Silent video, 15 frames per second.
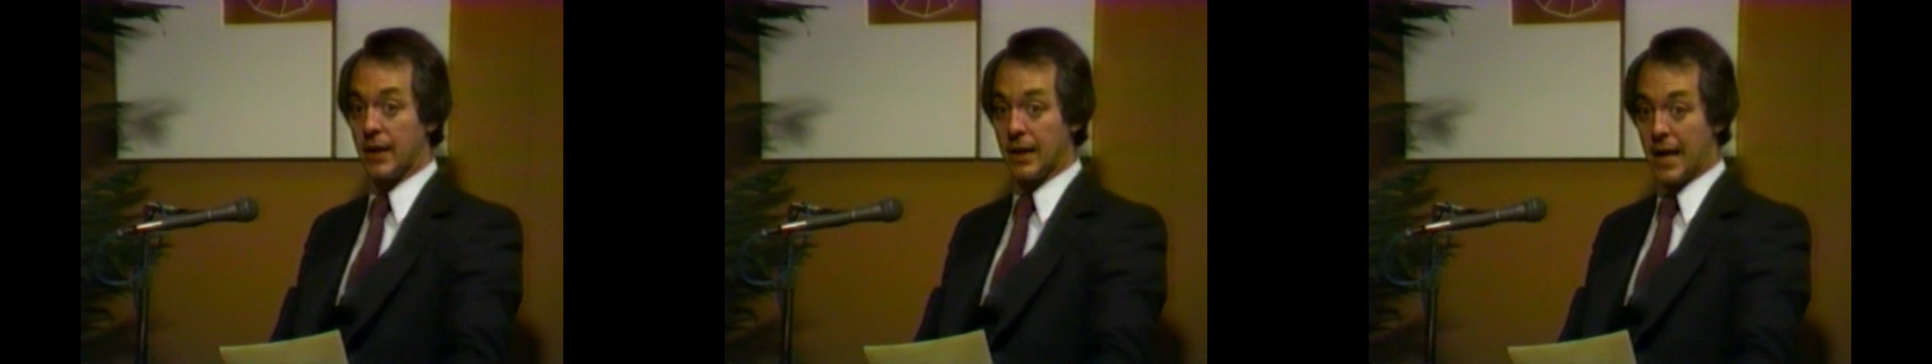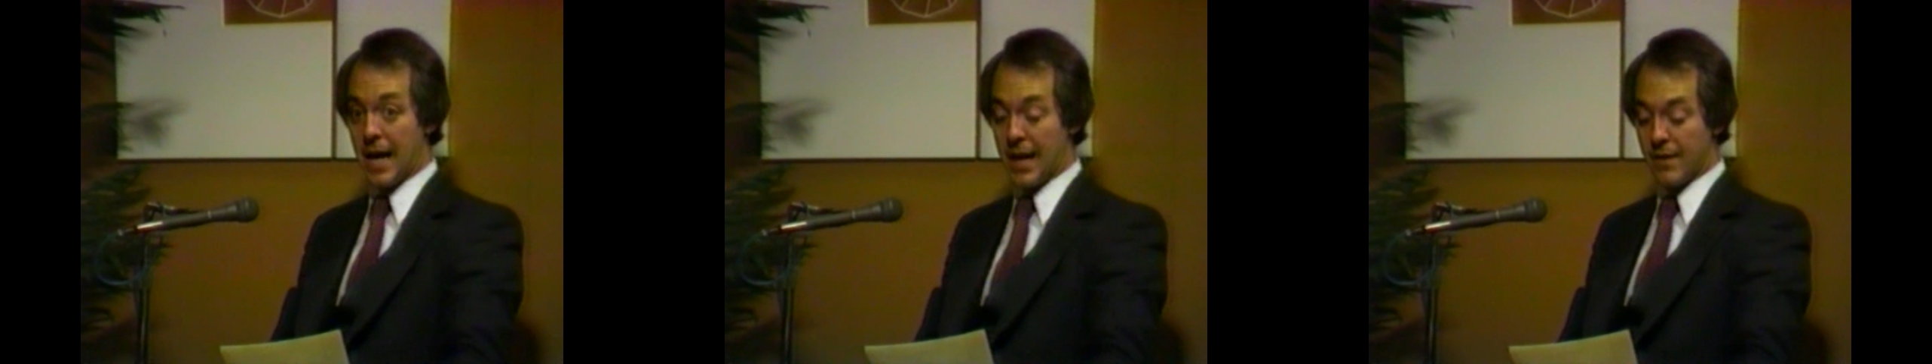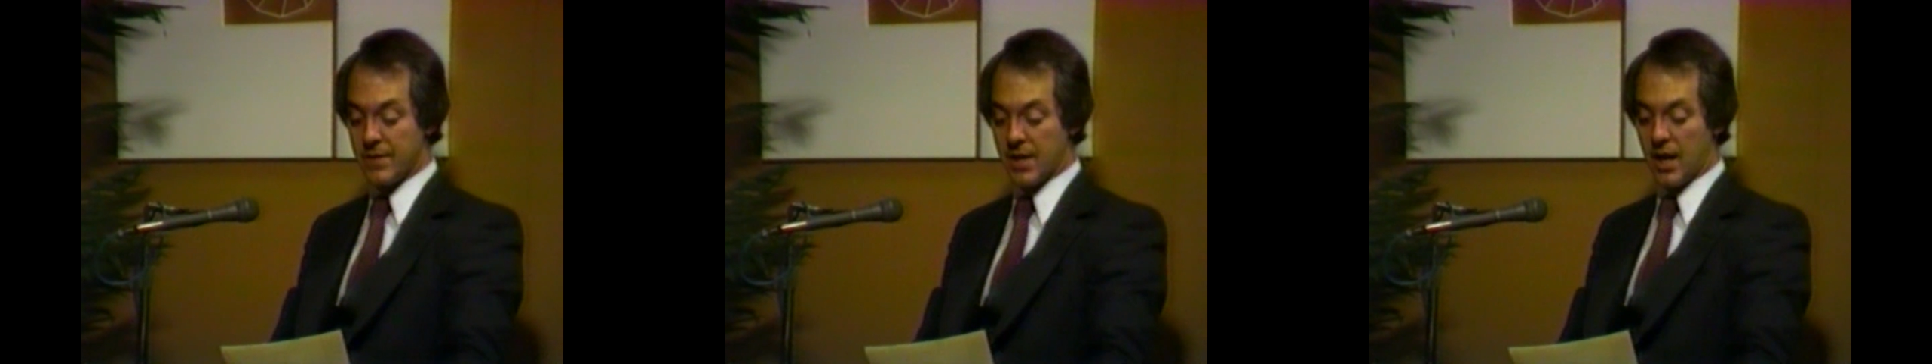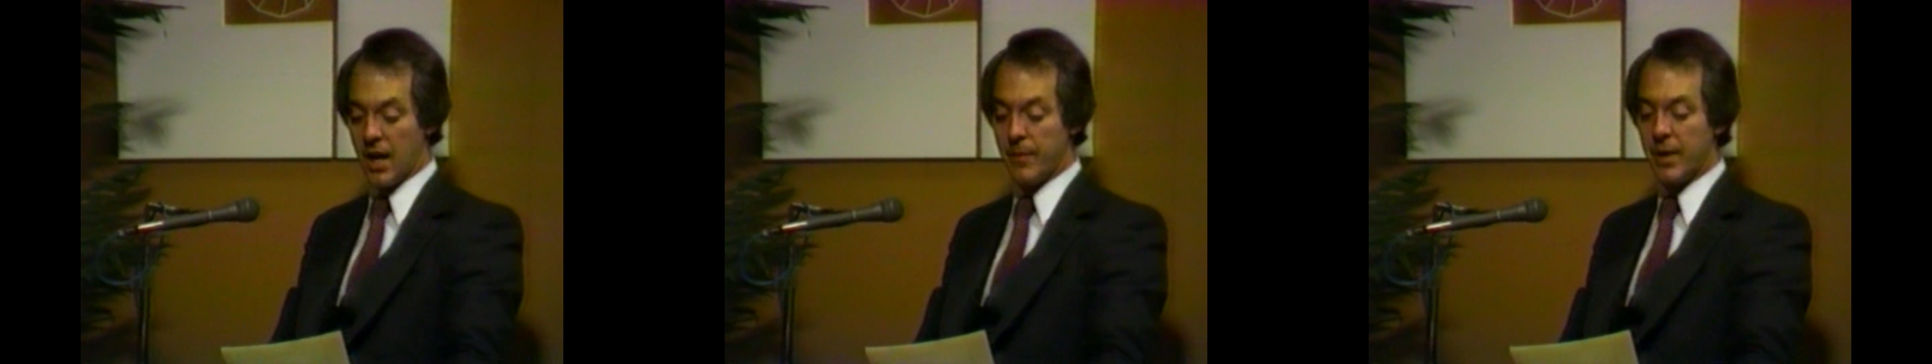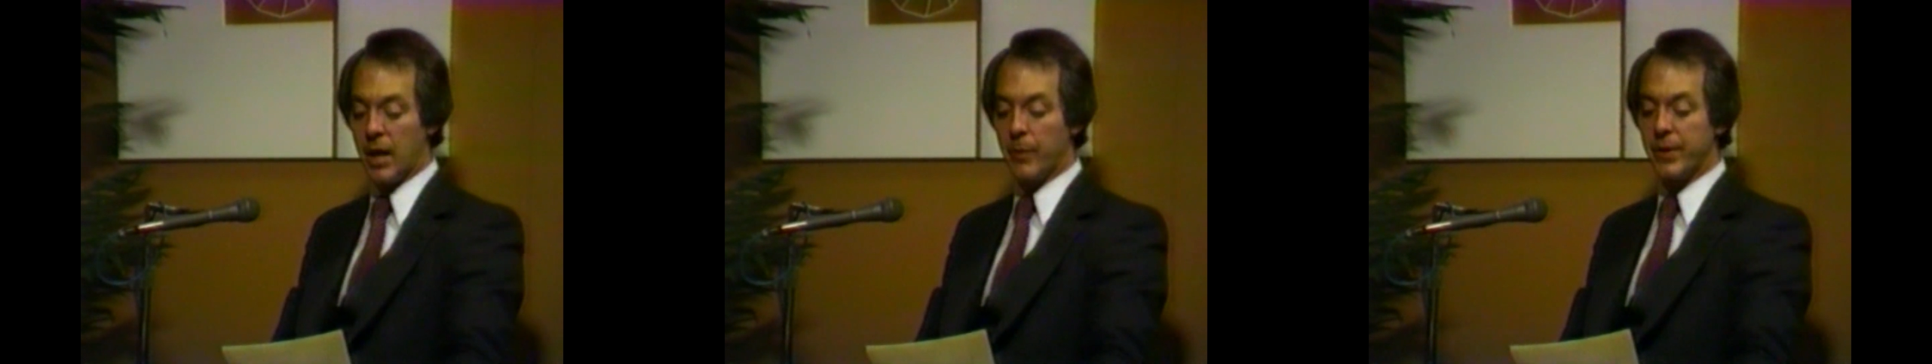a lot of
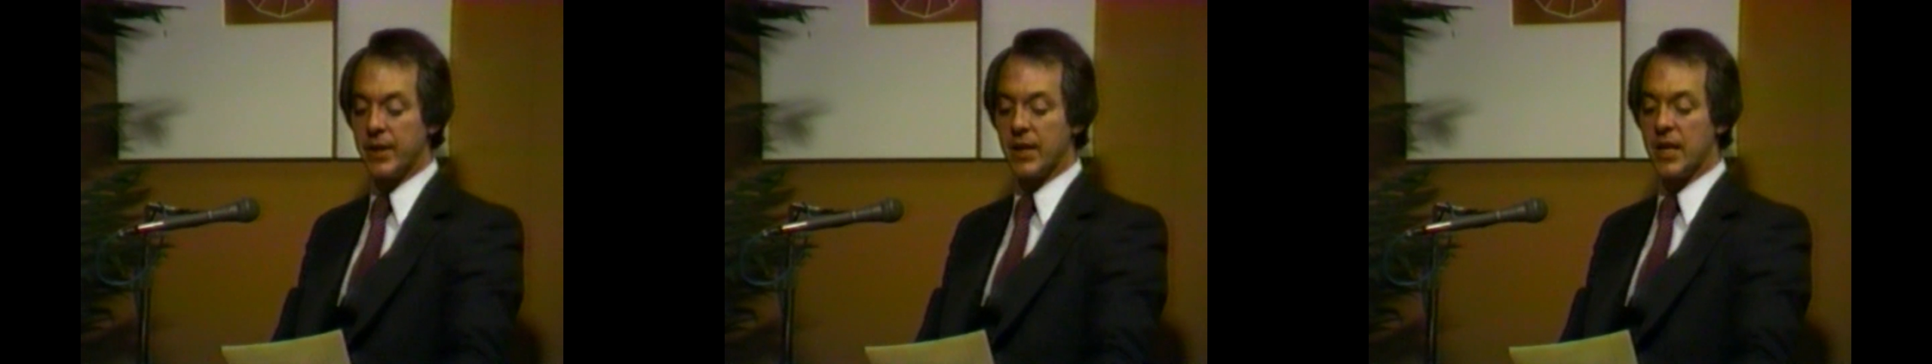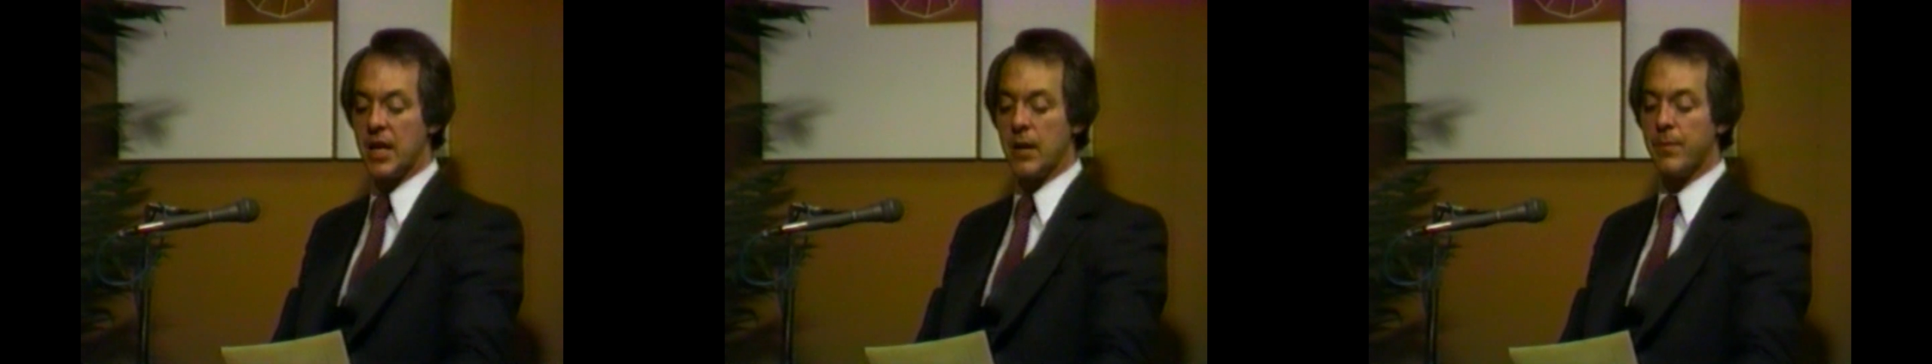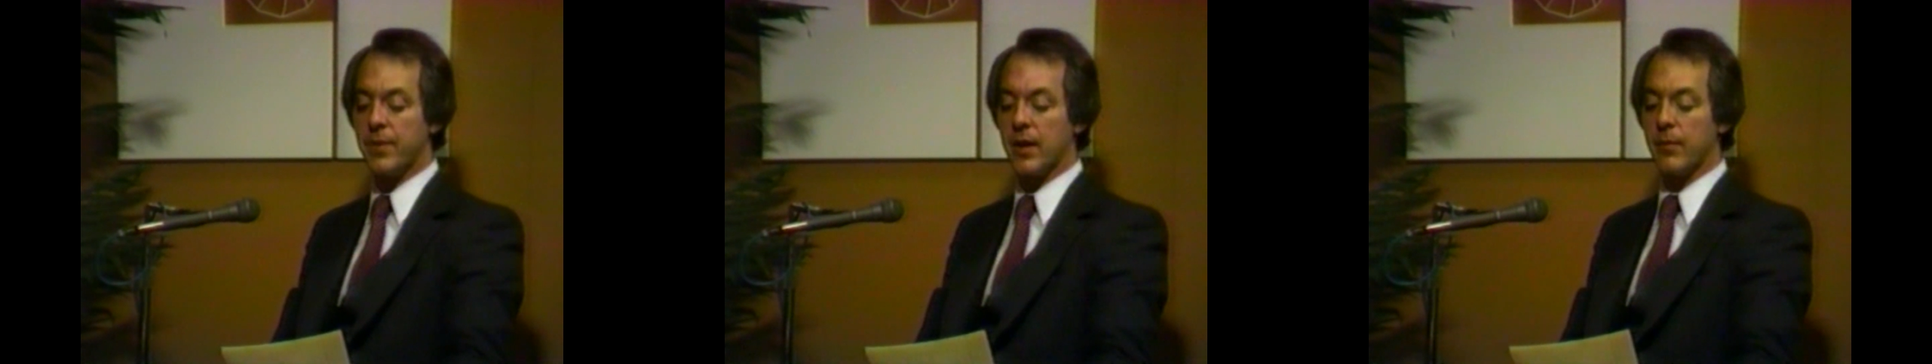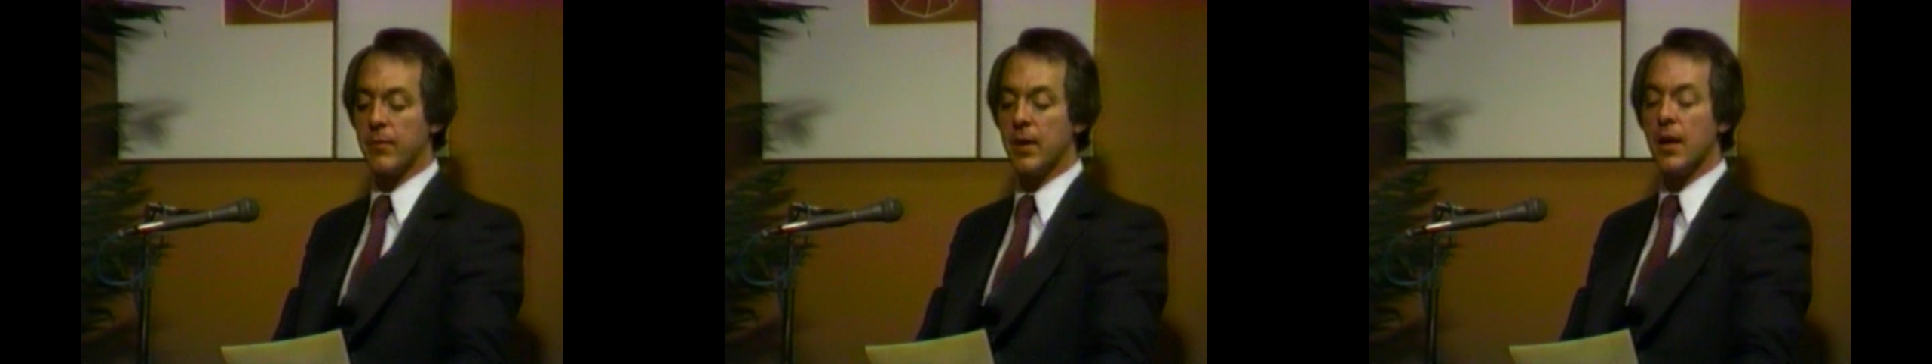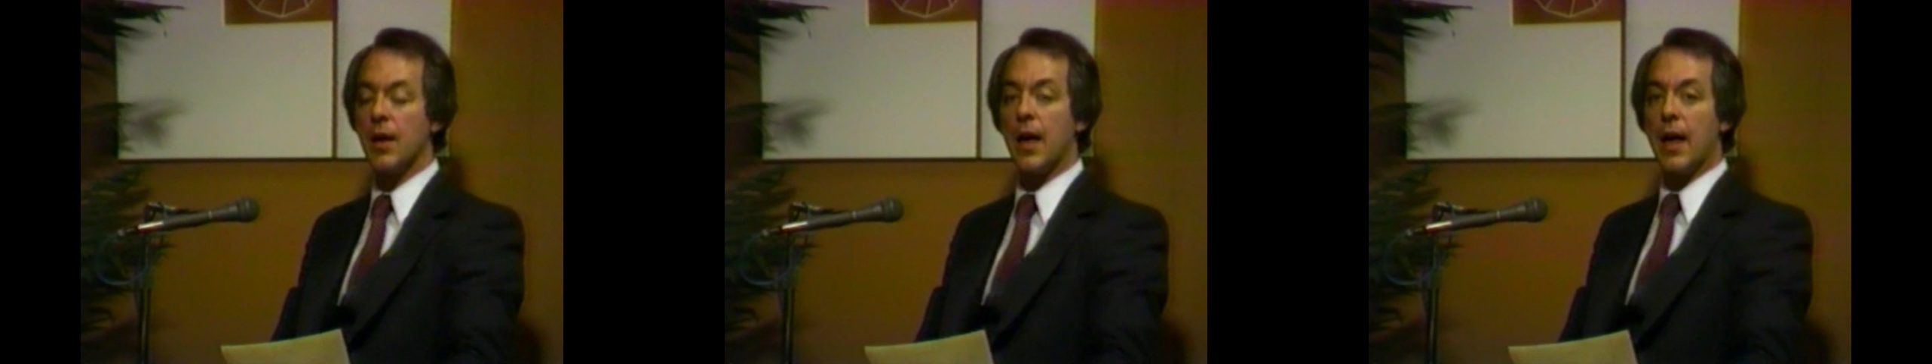time helping to keep
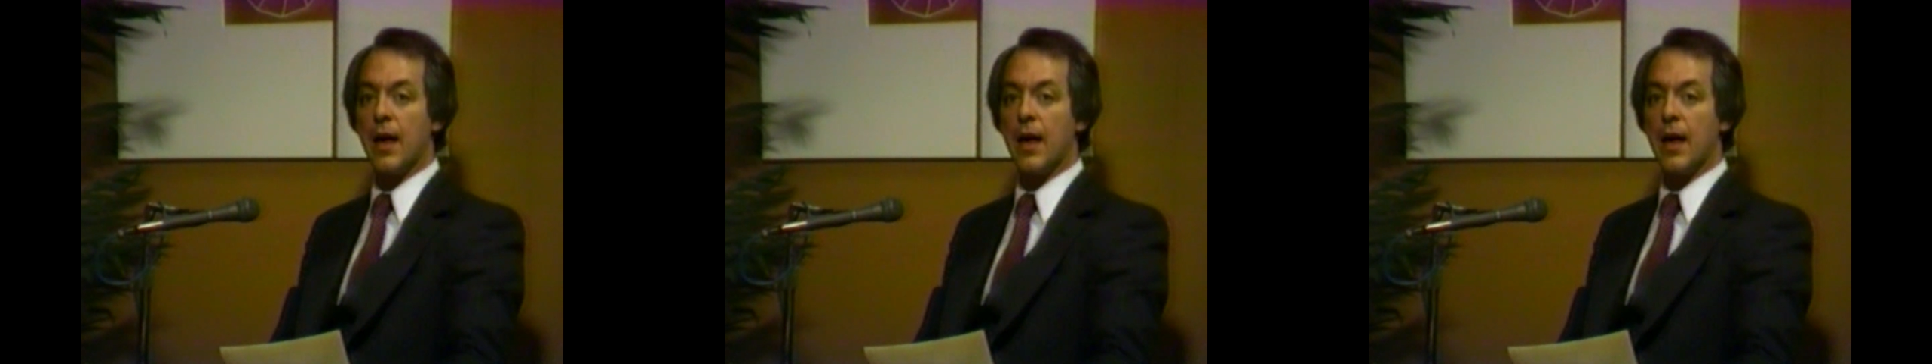them